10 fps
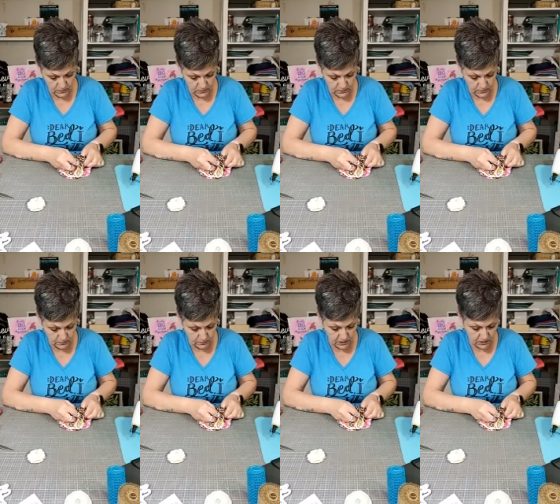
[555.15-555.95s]

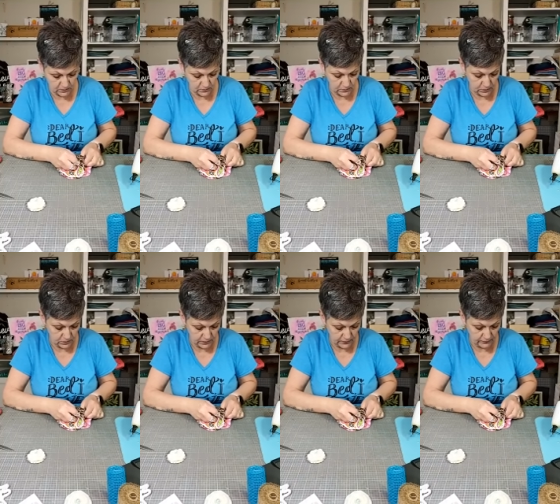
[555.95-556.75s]
to make it
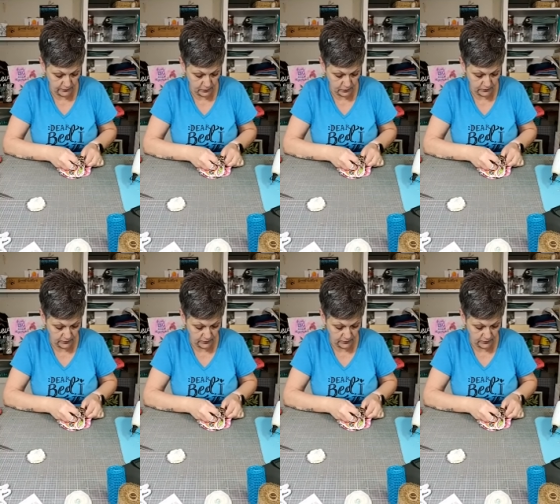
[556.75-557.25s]
look like a fuller